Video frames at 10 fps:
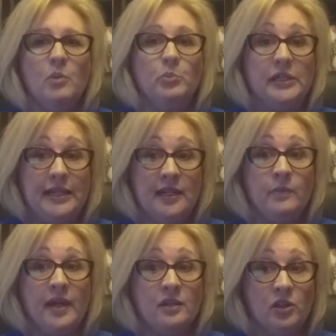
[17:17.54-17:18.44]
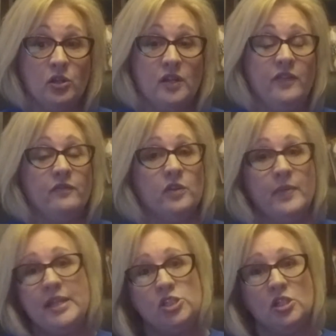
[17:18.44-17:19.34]
Bleeding may occur if
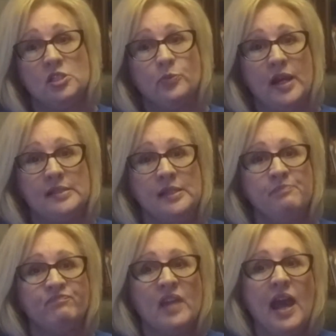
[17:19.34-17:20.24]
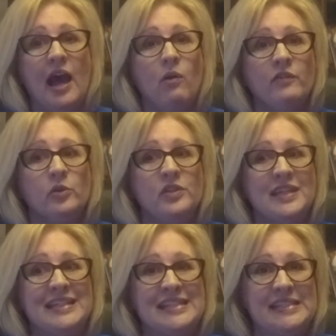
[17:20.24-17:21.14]
inflammation is present. However, with
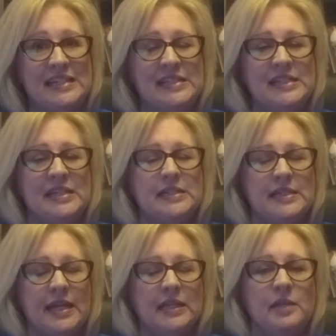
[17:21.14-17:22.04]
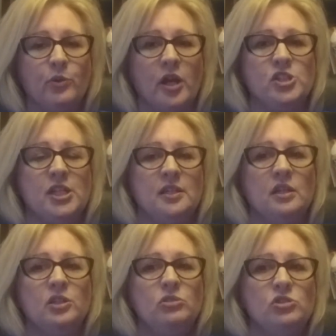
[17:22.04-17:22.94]
consistent daily brushing,
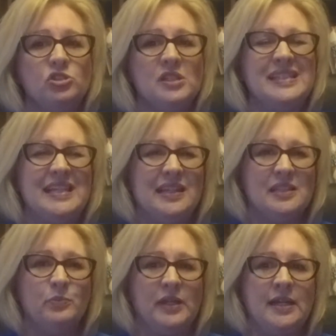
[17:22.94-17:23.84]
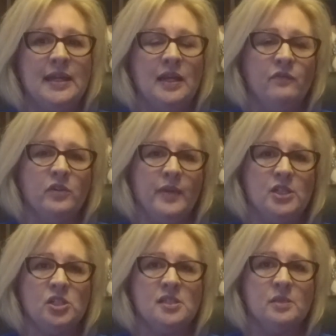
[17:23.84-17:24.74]
you should see this bleeding and
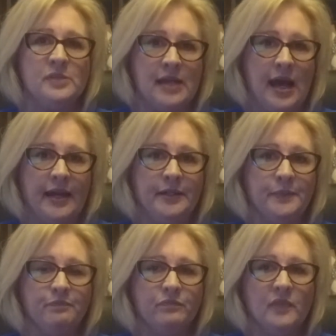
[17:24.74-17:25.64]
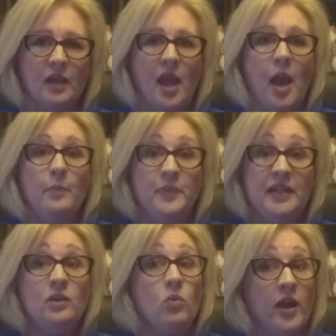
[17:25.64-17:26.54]
inflammation subside.
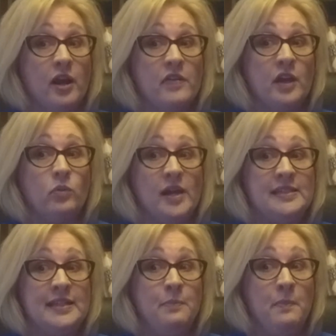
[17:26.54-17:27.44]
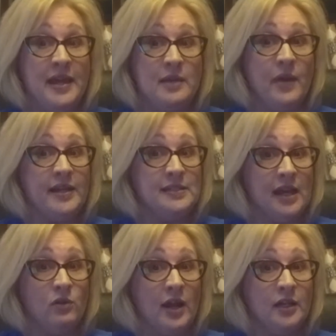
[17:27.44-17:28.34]
Be aware that a resident may bite
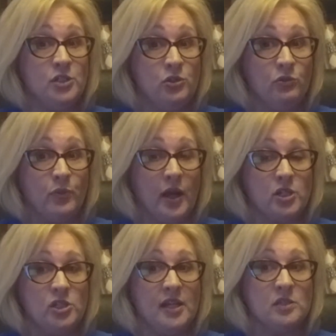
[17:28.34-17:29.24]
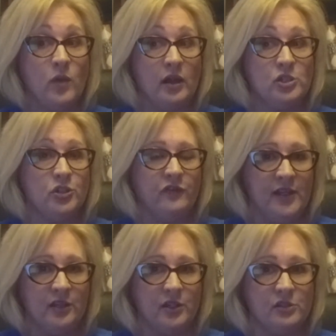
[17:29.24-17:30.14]
down on a toothbrush as well as your
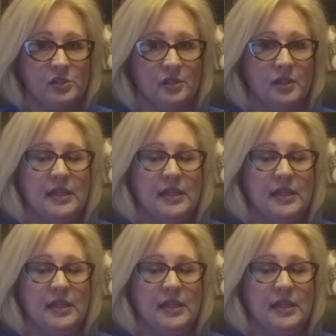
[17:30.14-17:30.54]
fingers.